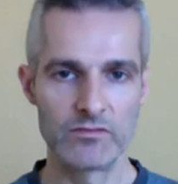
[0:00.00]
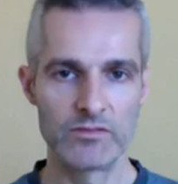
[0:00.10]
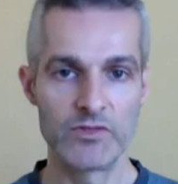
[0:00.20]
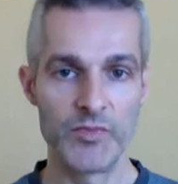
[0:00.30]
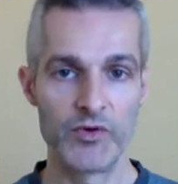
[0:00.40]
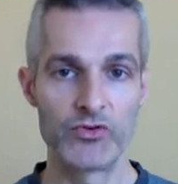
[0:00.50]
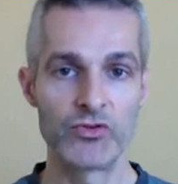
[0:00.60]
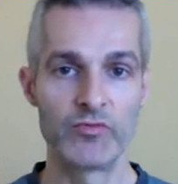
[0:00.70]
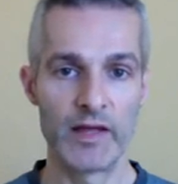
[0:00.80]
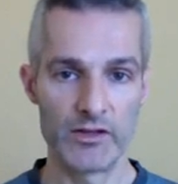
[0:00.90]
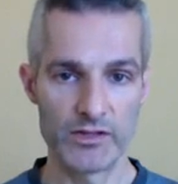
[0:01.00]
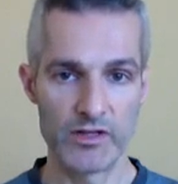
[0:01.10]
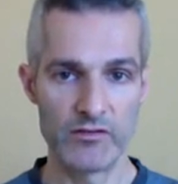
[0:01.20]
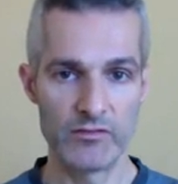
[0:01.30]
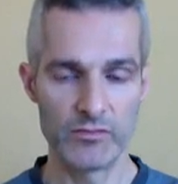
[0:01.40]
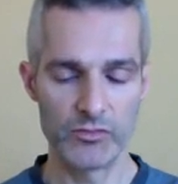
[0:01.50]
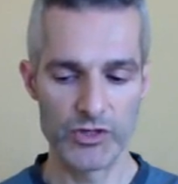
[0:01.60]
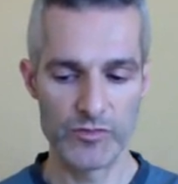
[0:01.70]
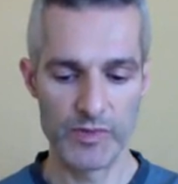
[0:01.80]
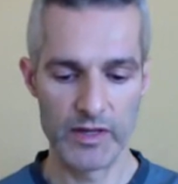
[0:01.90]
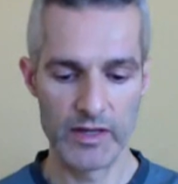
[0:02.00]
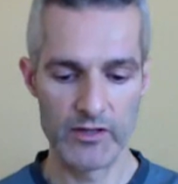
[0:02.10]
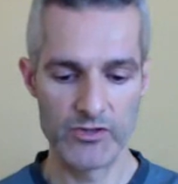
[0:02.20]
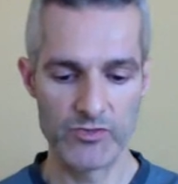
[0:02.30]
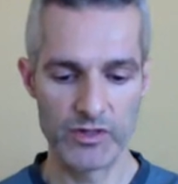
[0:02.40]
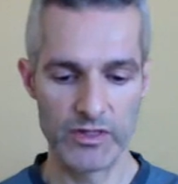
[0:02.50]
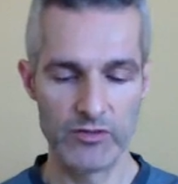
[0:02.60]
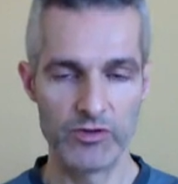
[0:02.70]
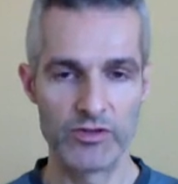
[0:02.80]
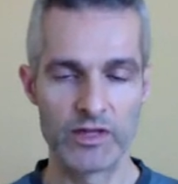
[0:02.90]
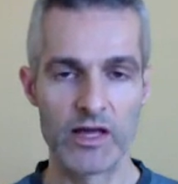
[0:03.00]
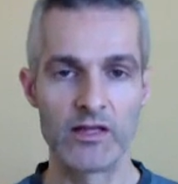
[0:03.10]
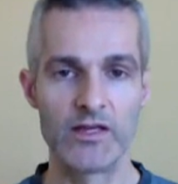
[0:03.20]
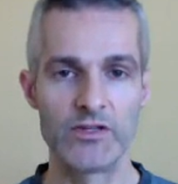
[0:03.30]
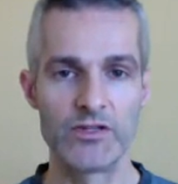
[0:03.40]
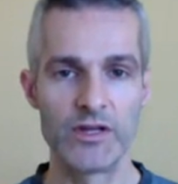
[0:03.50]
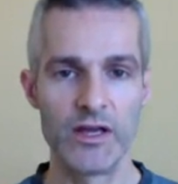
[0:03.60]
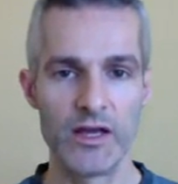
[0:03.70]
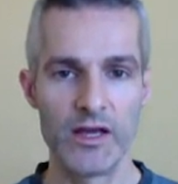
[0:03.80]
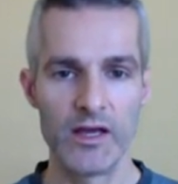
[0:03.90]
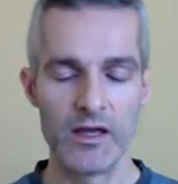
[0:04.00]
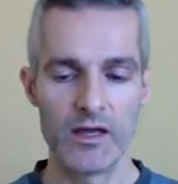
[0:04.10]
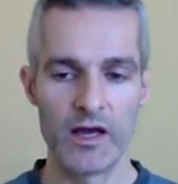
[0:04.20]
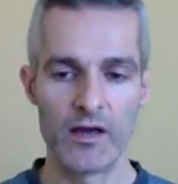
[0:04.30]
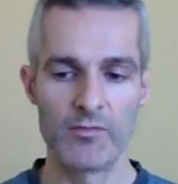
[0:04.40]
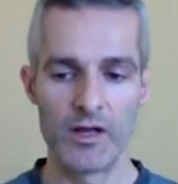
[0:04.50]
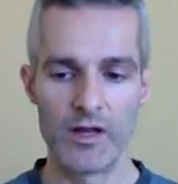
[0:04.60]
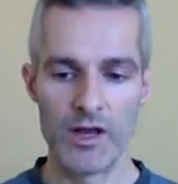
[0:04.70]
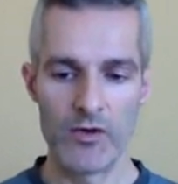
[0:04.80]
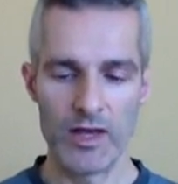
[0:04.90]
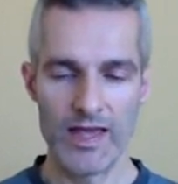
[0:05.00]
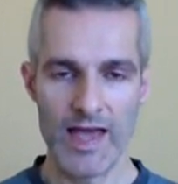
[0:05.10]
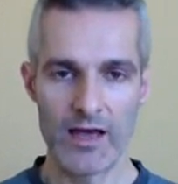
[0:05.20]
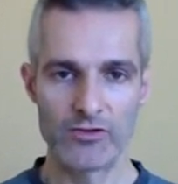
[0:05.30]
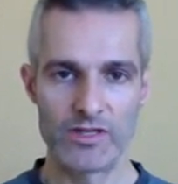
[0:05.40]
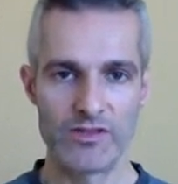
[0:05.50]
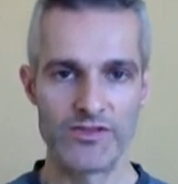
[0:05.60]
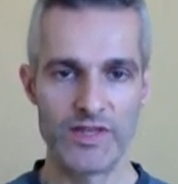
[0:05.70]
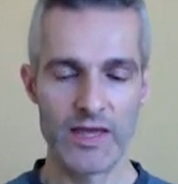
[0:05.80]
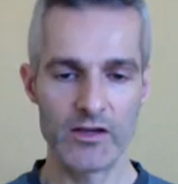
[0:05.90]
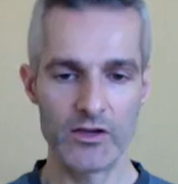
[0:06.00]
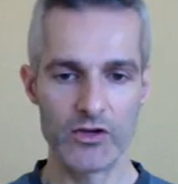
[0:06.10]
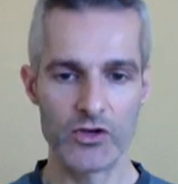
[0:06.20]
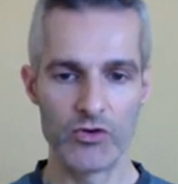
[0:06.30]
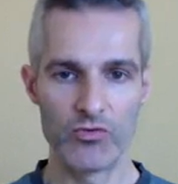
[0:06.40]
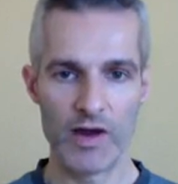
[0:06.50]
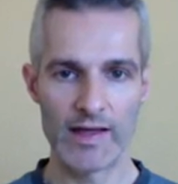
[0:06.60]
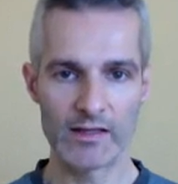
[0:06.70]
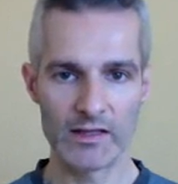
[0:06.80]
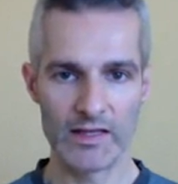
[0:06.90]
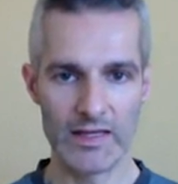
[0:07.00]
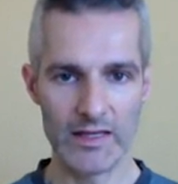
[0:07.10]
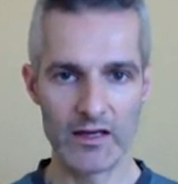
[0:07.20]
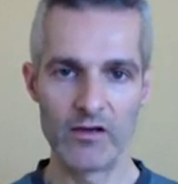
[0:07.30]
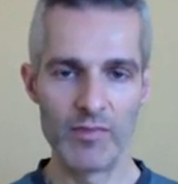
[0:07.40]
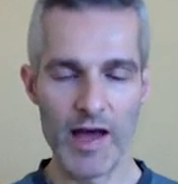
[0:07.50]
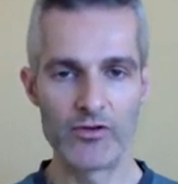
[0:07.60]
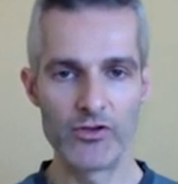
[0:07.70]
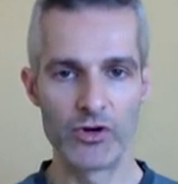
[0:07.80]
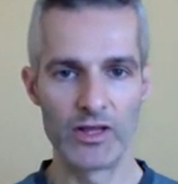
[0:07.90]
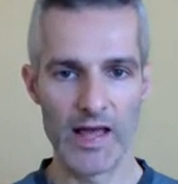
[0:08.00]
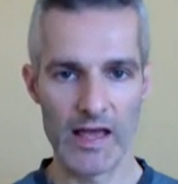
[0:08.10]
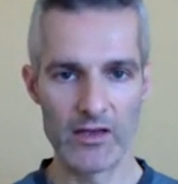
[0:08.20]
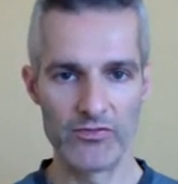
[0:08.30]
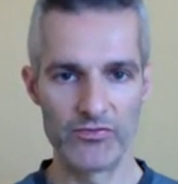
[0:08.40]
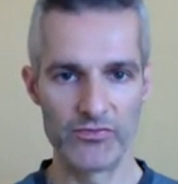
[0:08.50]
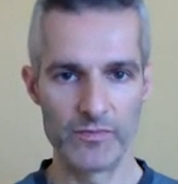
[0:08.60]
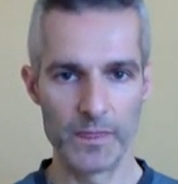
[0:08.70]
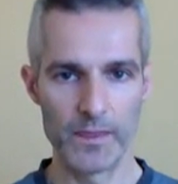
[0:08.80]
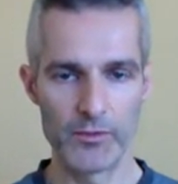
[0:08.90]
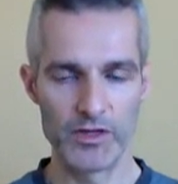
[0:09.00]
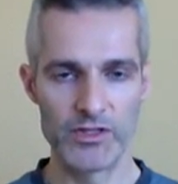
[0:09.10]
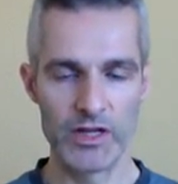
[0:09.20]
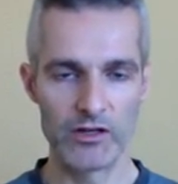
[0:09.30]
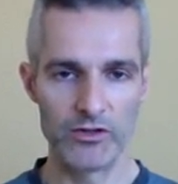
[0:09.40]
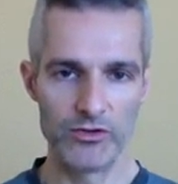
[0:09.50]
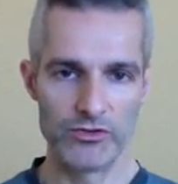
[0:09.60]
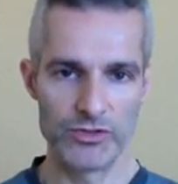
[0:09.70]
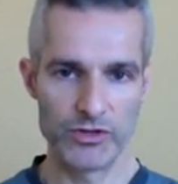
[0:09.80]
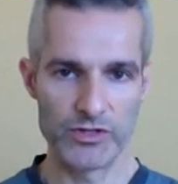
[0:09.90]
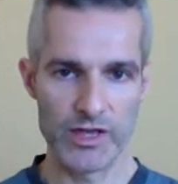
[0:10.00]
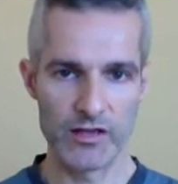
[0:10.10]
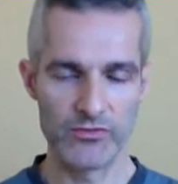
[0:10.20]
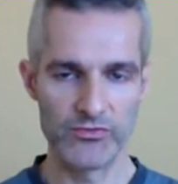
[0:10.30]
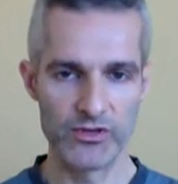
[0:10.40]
spiritual medicine, which begins really with knowledge. Knowing how to think correctly about your life, which includes yourself,